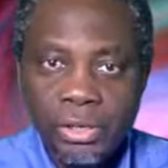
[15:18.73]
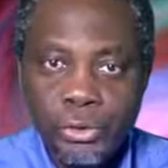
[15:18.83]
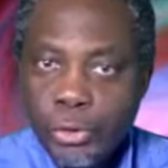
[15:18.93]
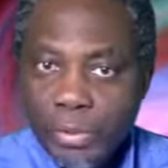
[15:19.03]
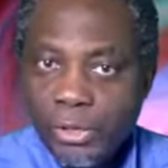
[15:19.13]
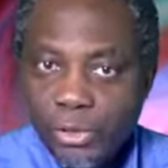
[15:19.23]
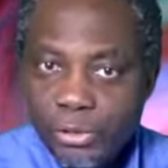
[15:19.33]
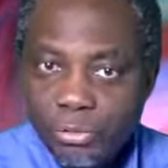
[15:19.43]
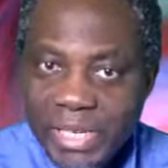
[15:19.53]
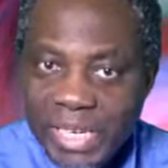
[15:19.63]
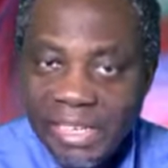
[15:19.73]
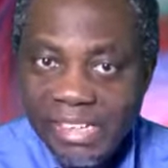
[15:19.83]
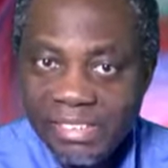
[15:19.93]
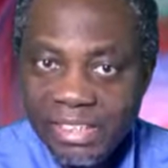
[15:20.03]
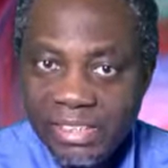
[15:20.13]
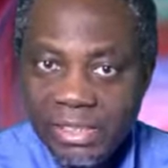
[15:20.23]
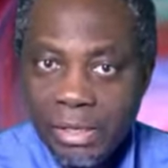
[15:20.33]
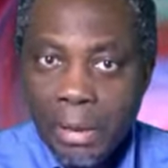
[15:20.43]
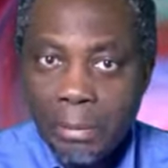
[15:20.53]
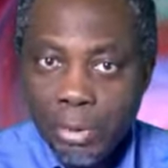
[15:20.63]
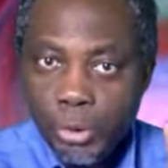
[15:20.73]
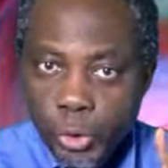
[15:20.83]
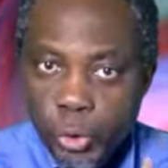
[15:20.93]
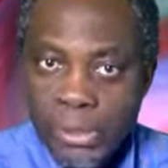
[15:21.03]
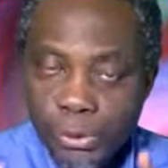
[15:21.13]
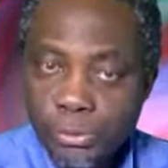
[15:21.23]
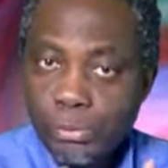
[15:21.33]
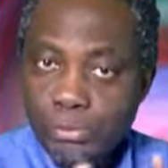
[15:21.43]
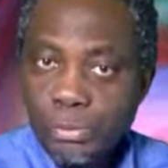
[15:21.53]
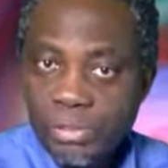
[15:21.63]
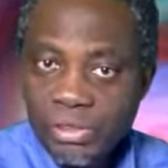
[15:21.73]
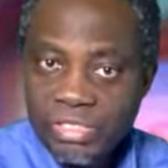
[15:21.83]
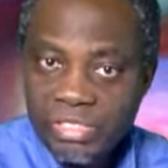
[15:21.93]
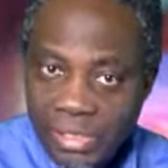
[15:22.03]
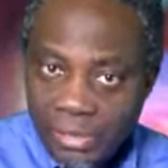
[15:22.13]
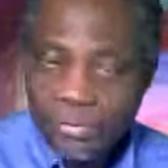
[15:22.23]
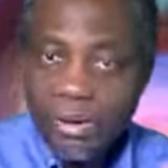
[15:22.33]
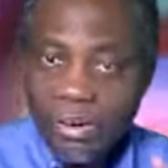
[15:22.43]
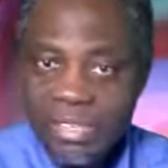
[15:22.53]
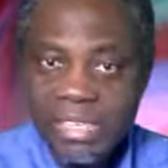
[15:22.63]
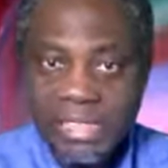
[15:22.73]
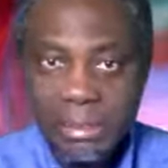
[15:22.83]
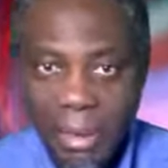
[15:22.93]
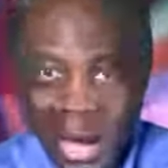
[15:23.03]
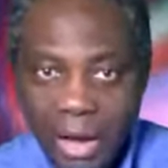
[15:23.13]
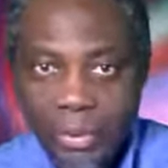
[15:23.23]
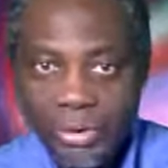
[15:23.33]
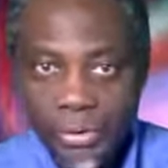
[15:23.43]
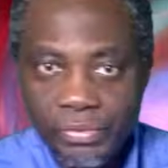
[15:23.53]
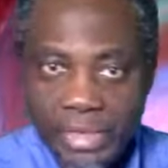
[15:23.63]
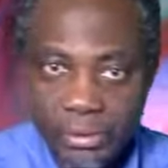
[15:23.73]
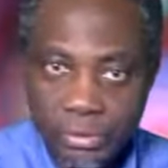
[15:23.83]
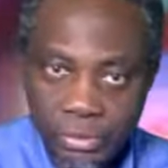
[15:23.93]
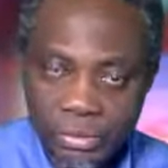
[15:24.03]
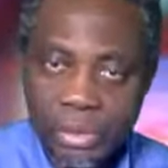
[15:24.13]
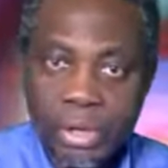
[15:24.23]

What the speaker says: You may not realize it, but you are going to put yourself under the power of that god.